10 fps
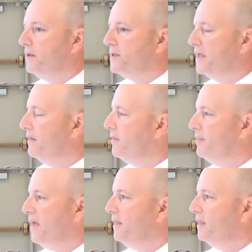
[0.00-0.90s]
to give
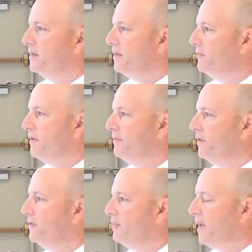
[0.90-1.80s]
opinion and
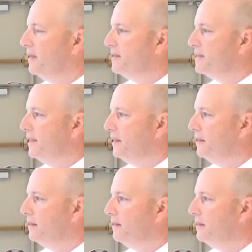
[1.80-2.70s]
review a policy.
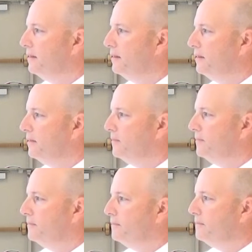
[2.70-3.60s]
Okay.
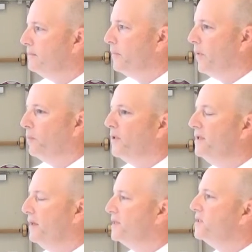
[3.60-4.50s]
But
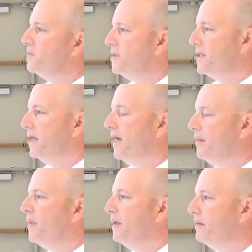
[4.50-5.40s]
what this is what's going to
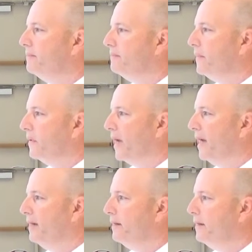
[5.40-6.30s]
happen.
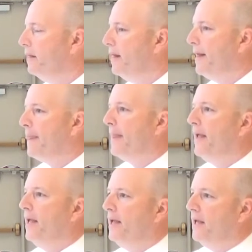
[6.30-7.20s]
Okay. Mm-hmm
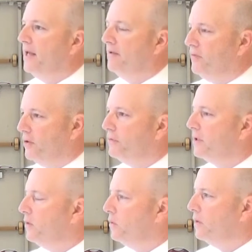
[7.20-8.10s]
if you
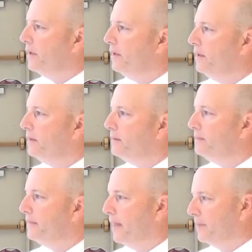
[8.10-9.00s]
record,
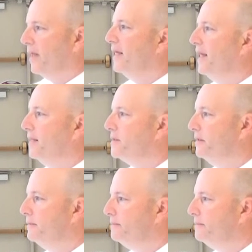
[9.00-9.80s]
I'm going to cancel.